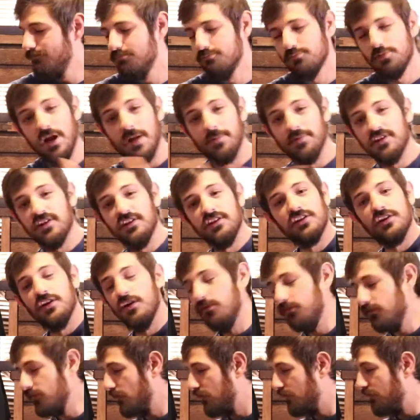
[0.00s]
Probably going to
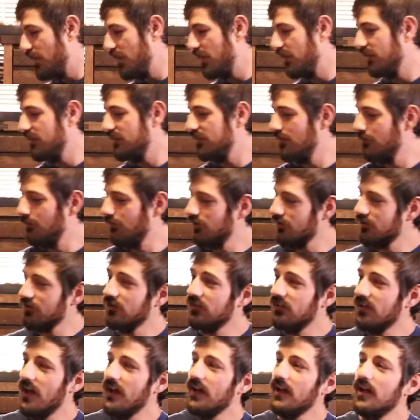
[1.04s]
go for a very similar
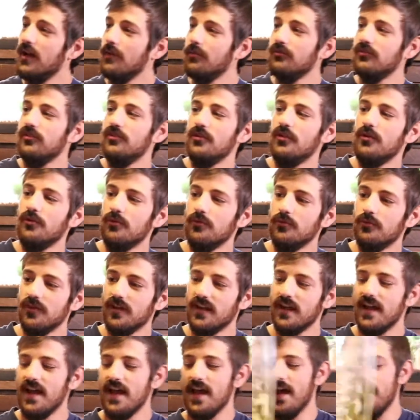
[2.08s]
setup to
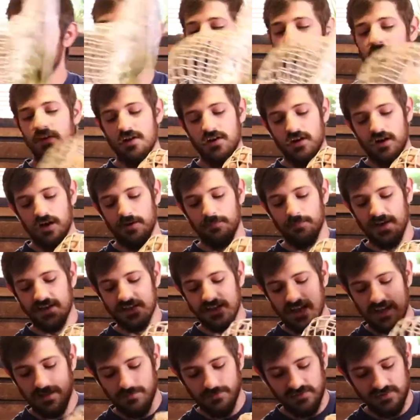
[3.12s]
what I have on my
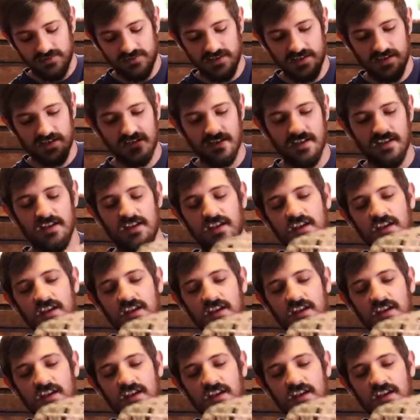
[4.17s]
game stick.